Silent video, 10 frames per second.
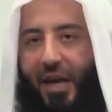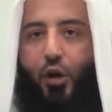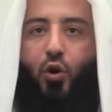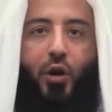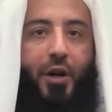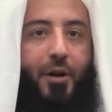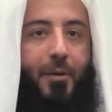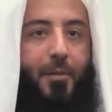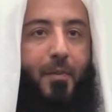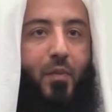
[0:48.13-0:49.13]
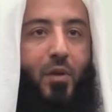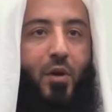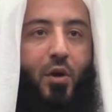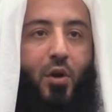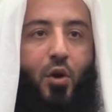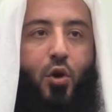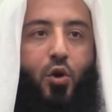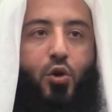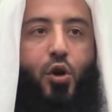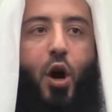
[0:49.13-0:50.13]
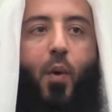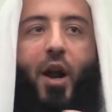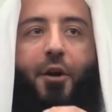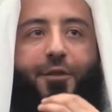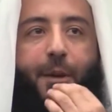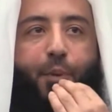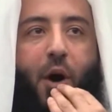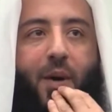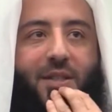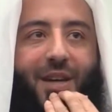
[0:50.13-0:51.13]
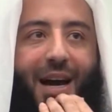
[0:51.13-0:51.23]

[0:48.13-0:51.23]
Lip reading: couldn't. You know, one of the poets,